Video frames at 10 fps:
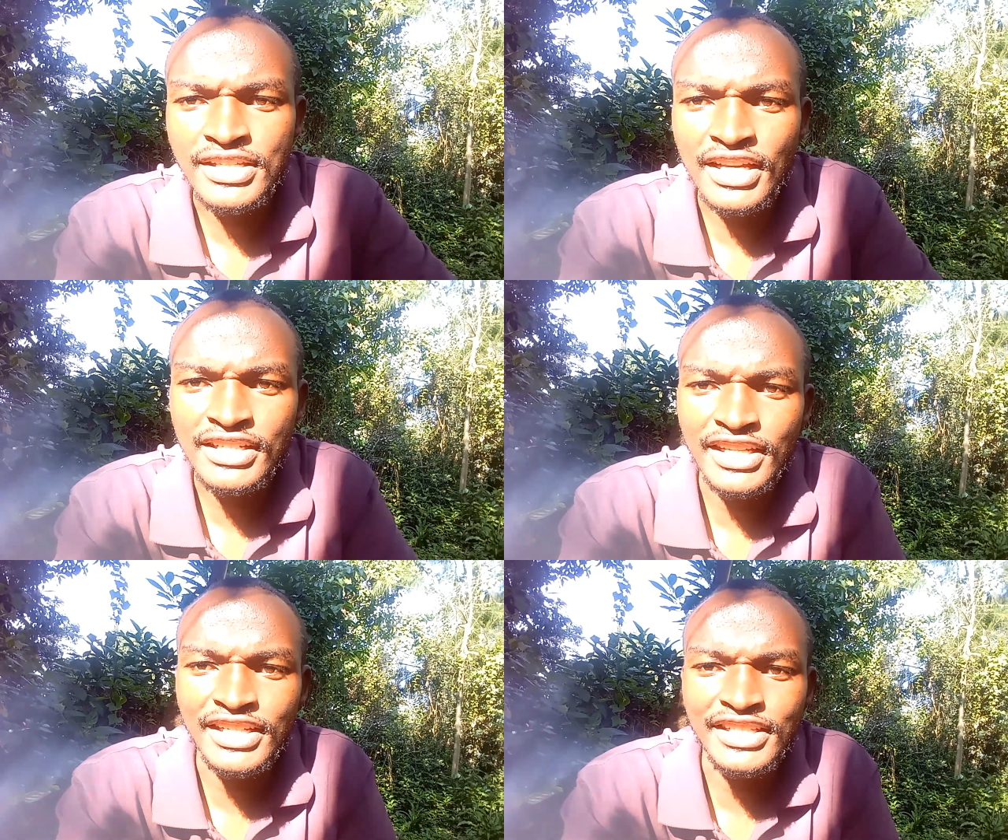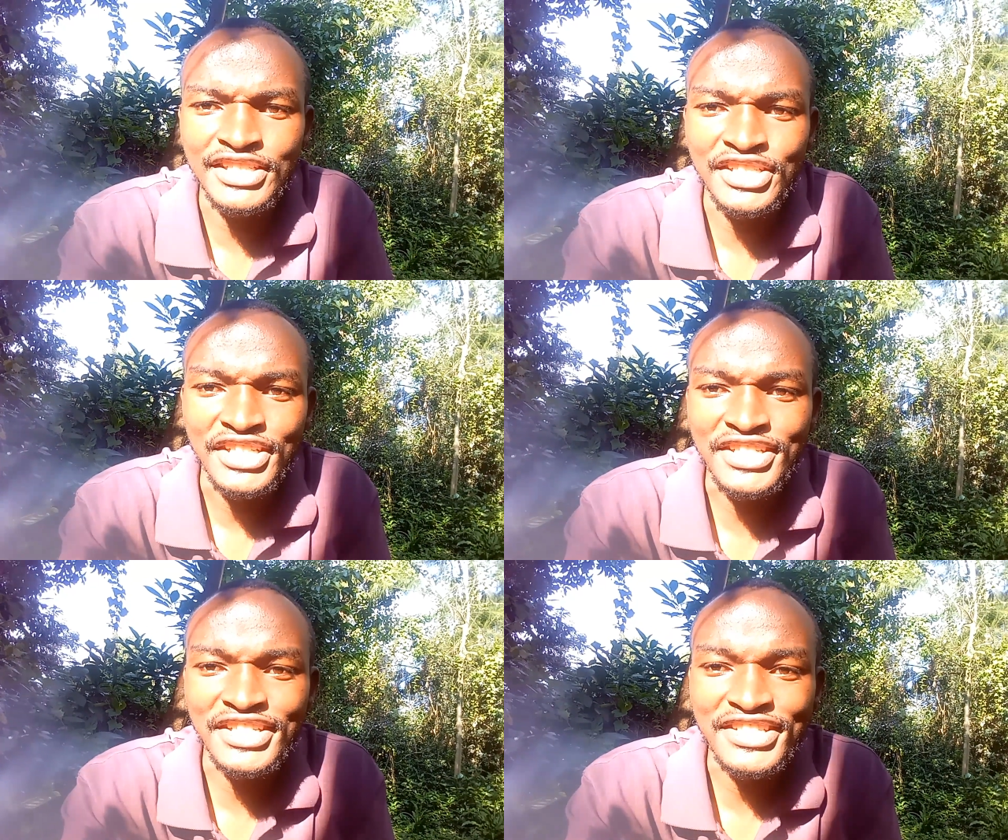that lady.
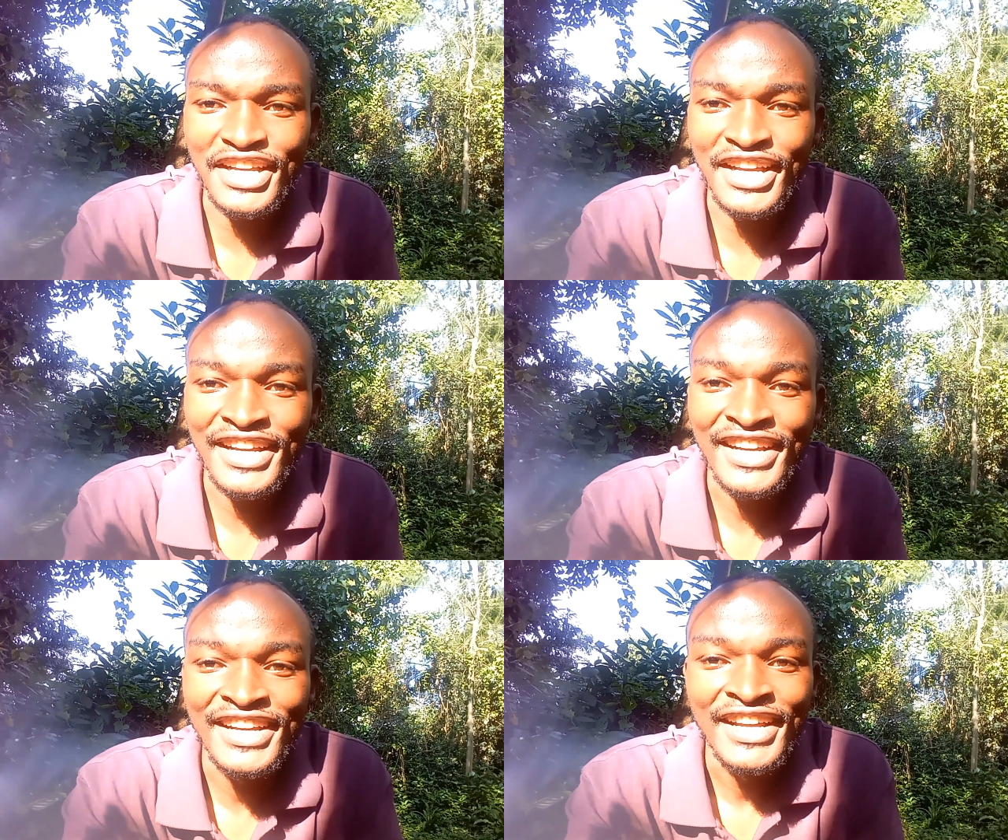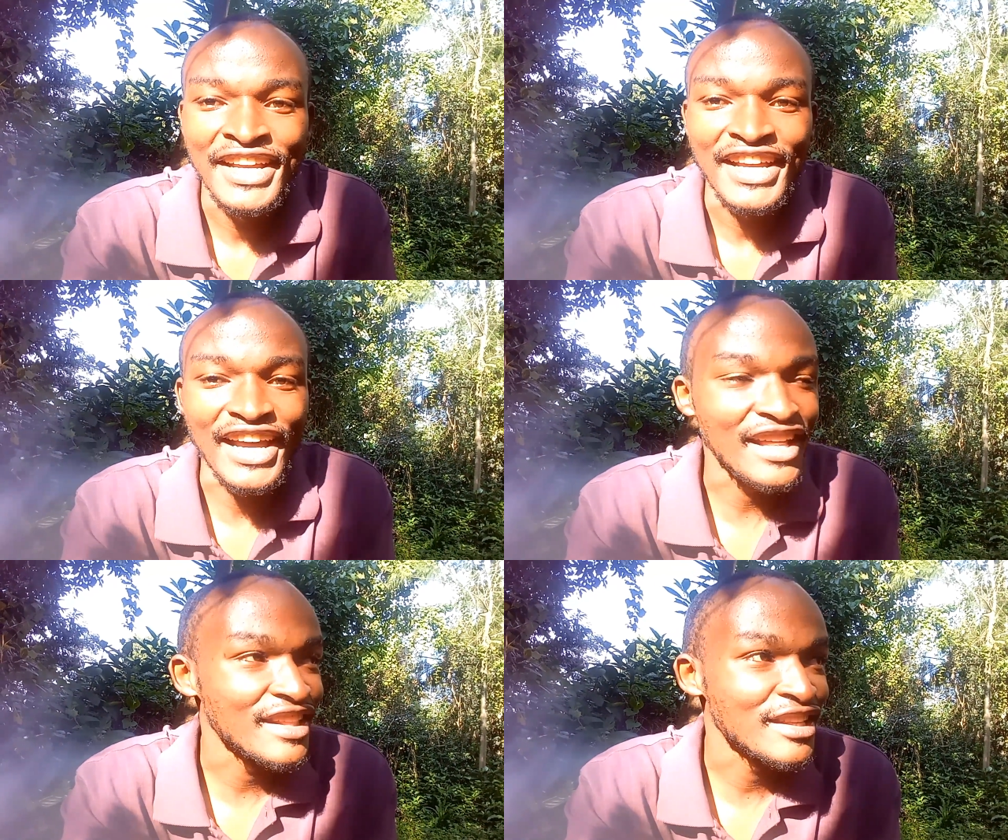She's the
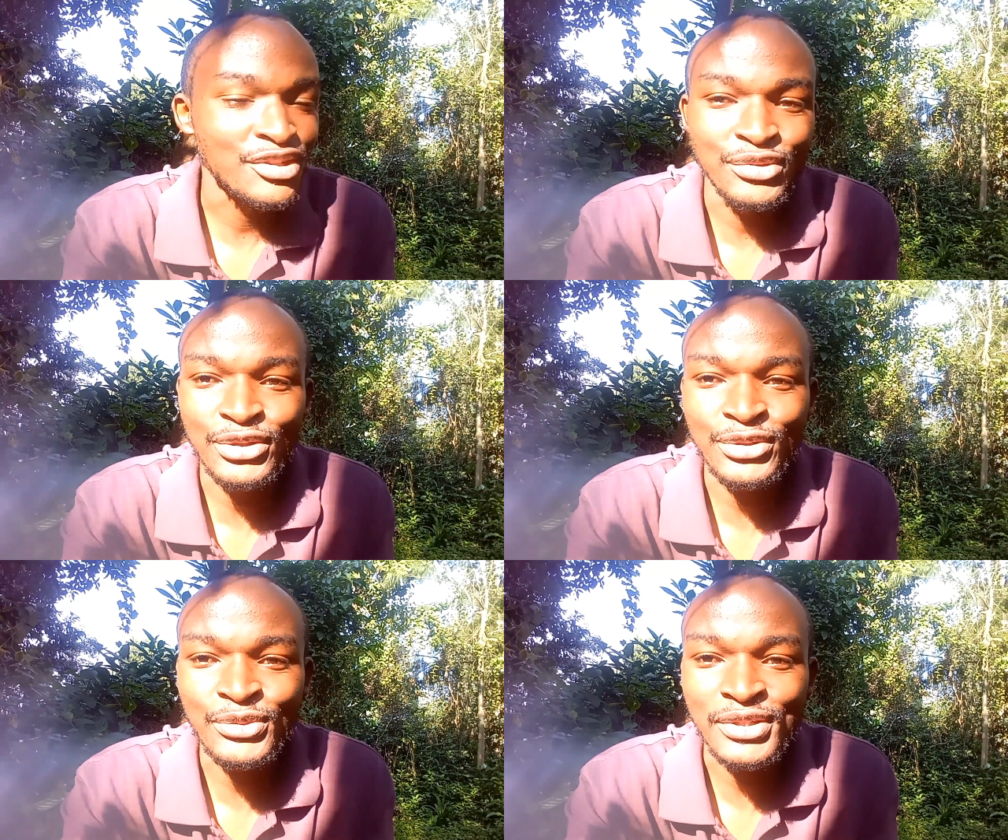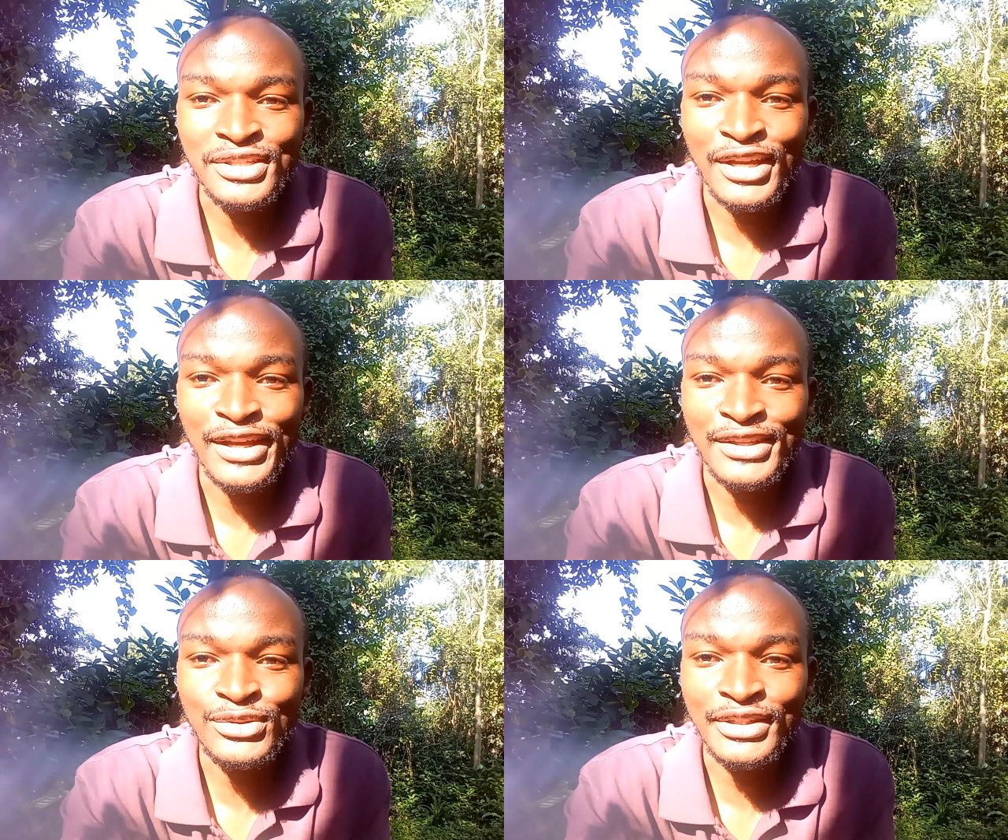situation was
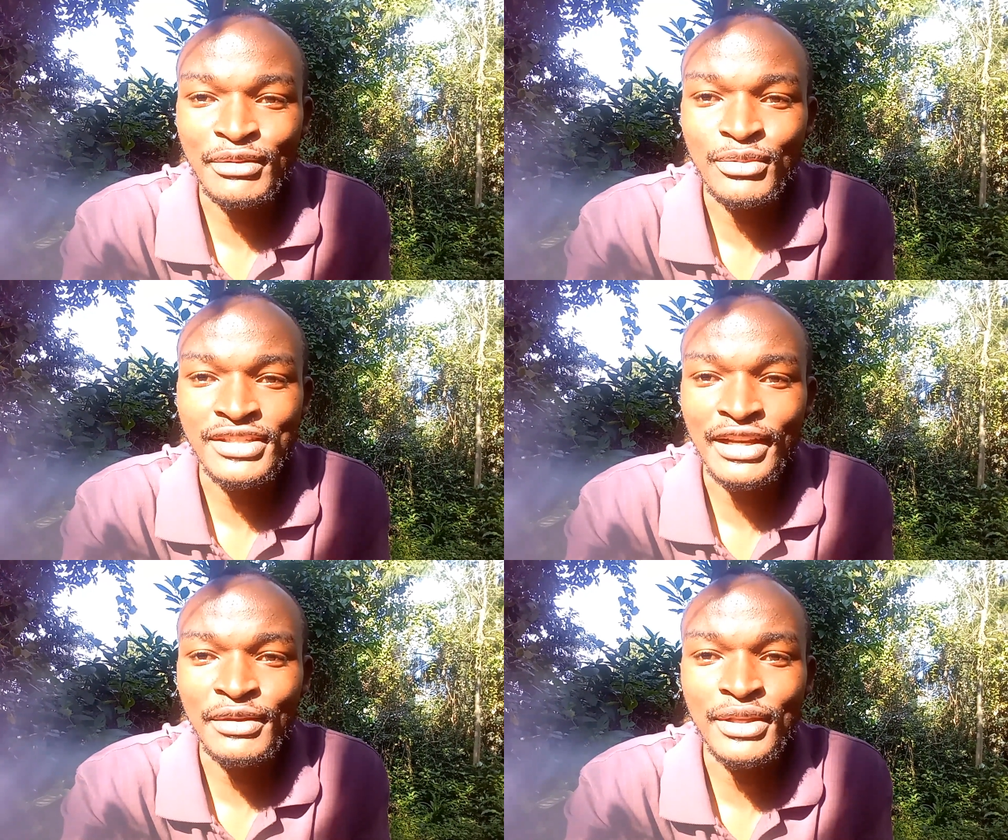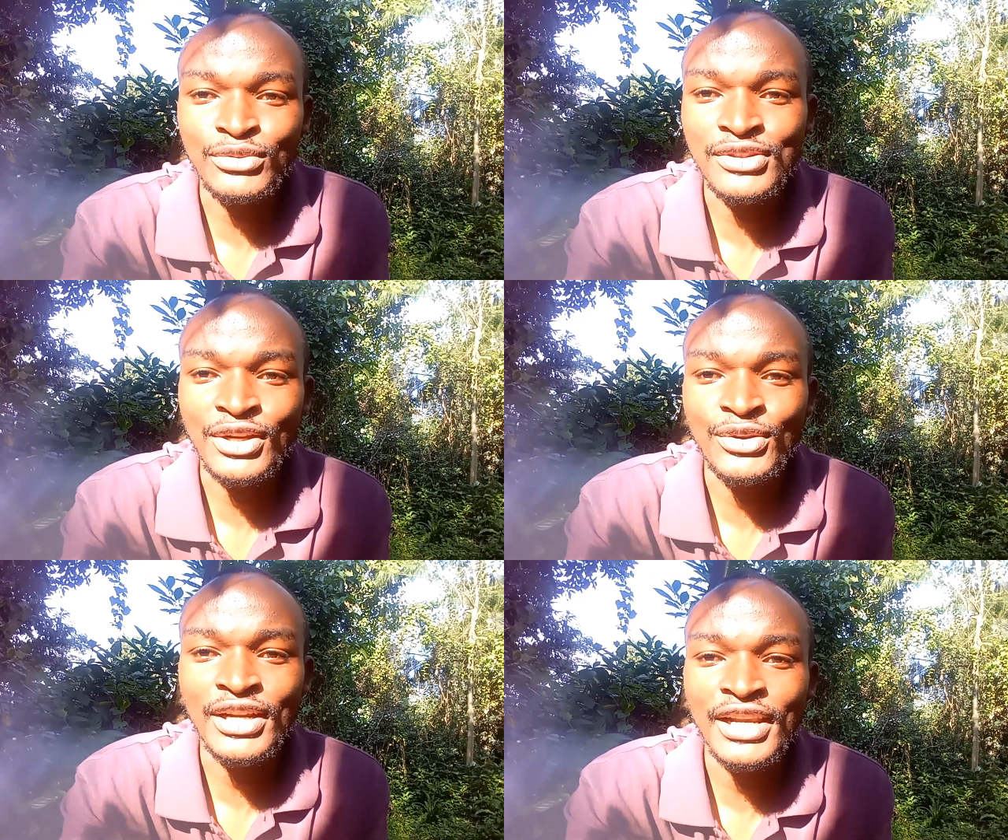so terrible. It's a clip that was
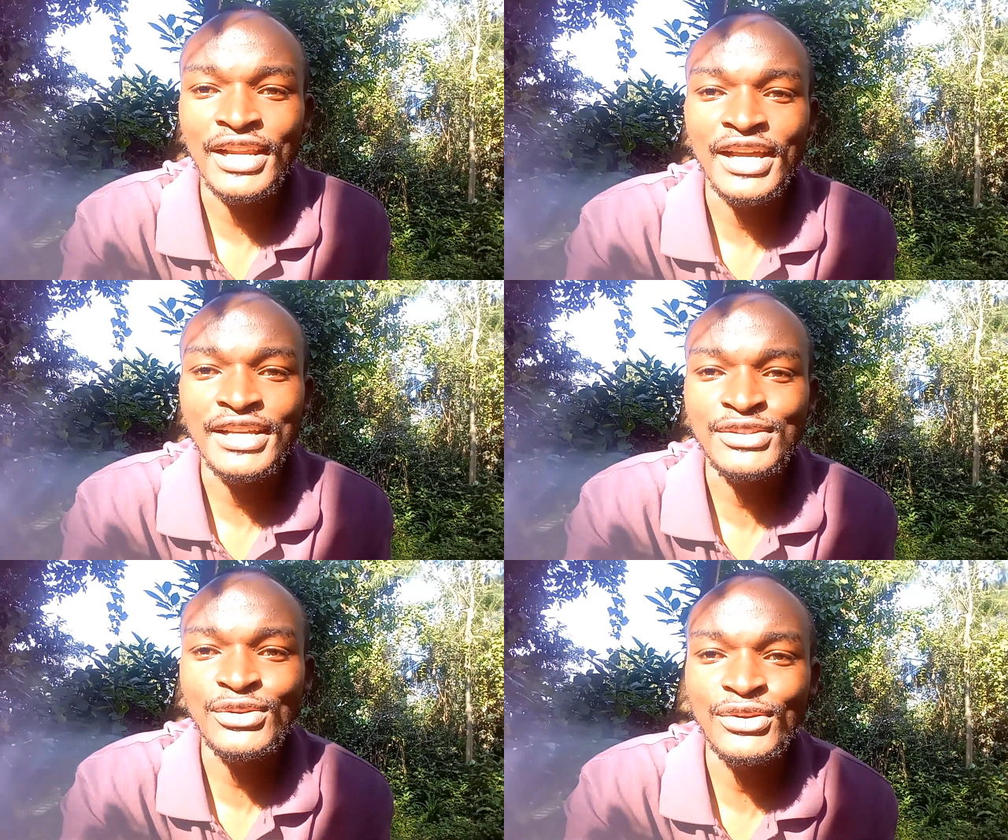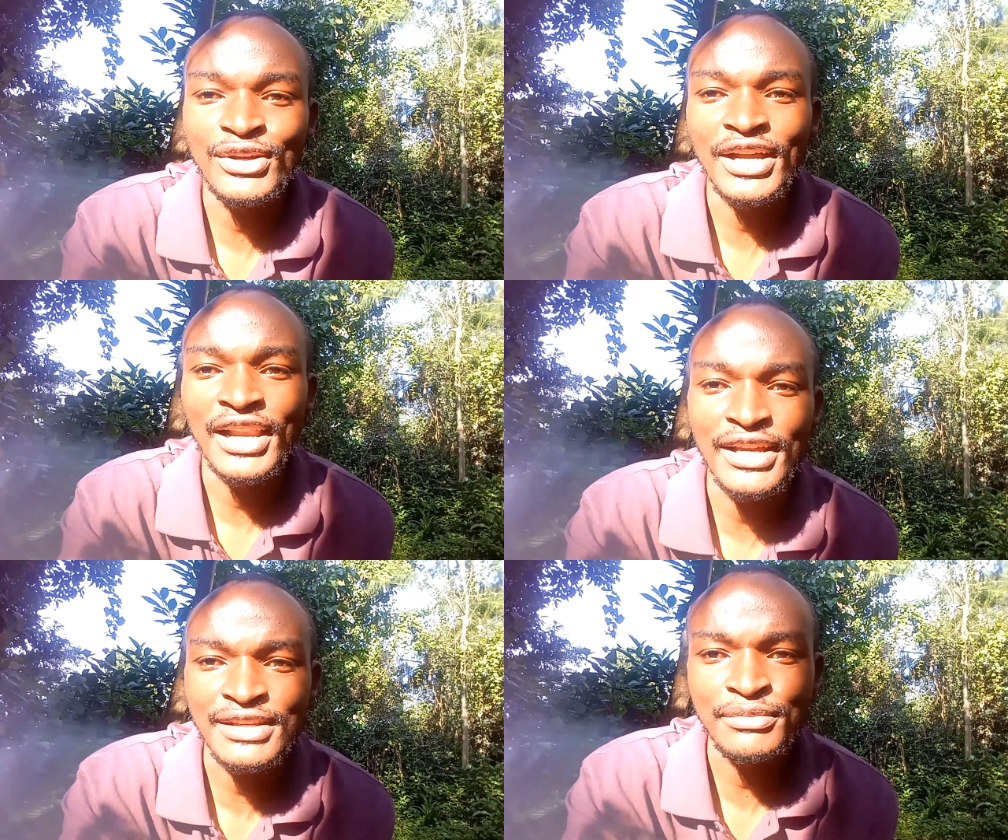recorded
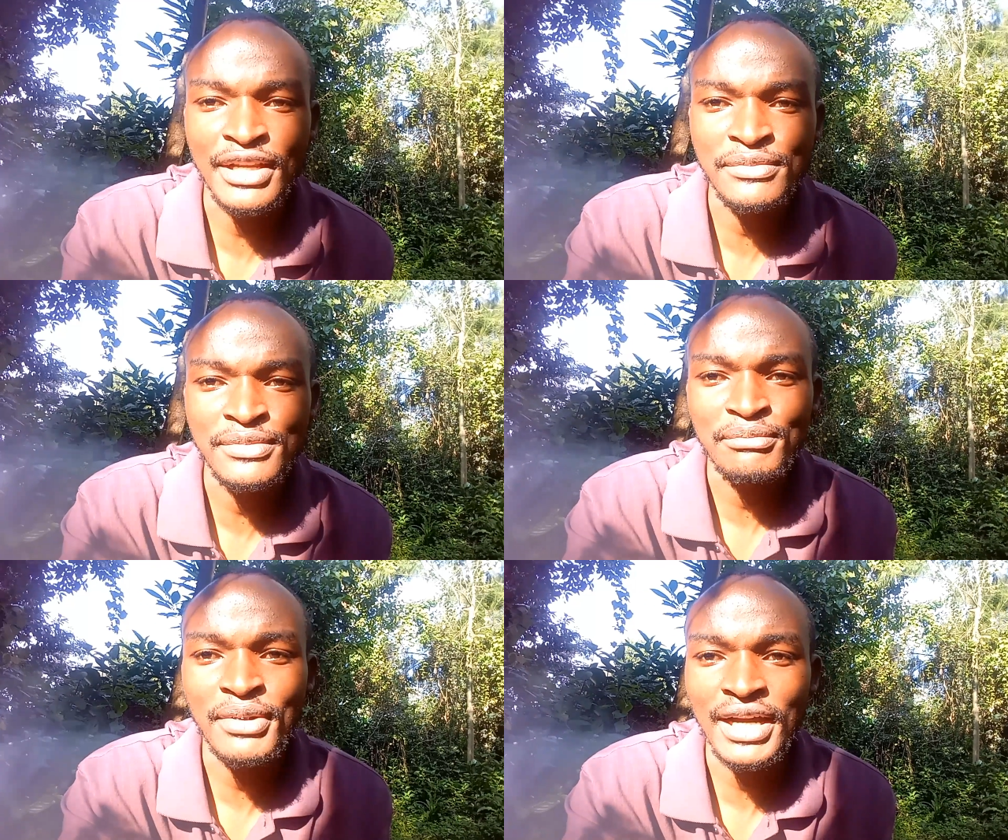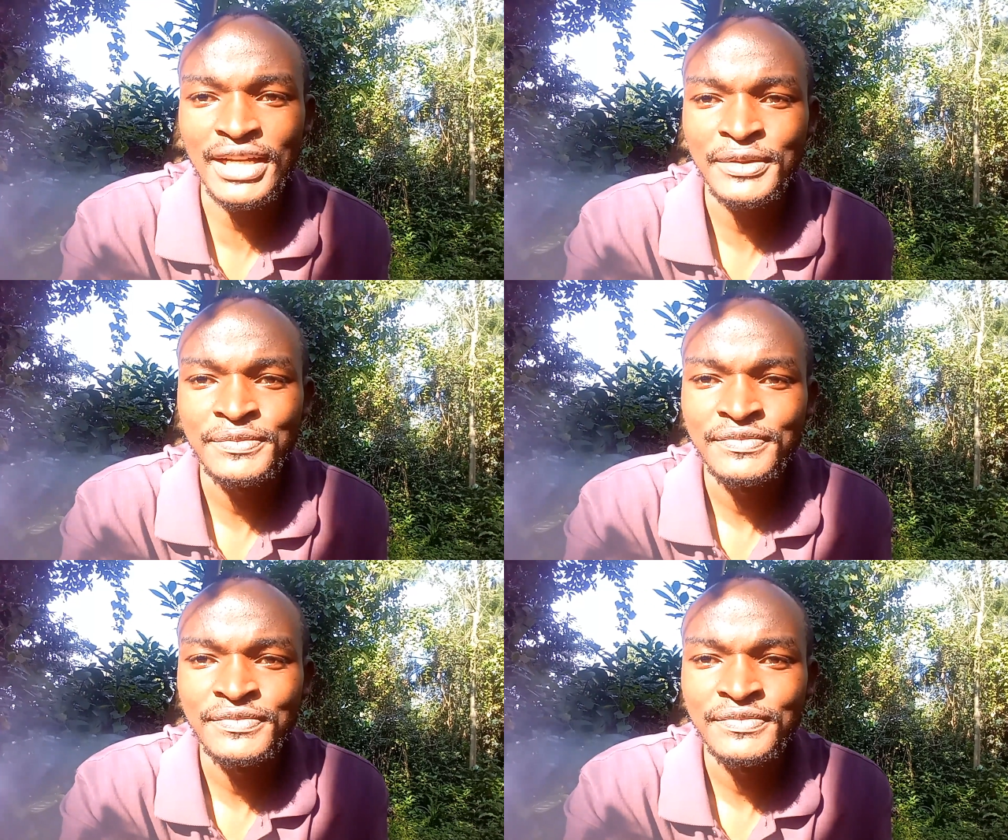some time back.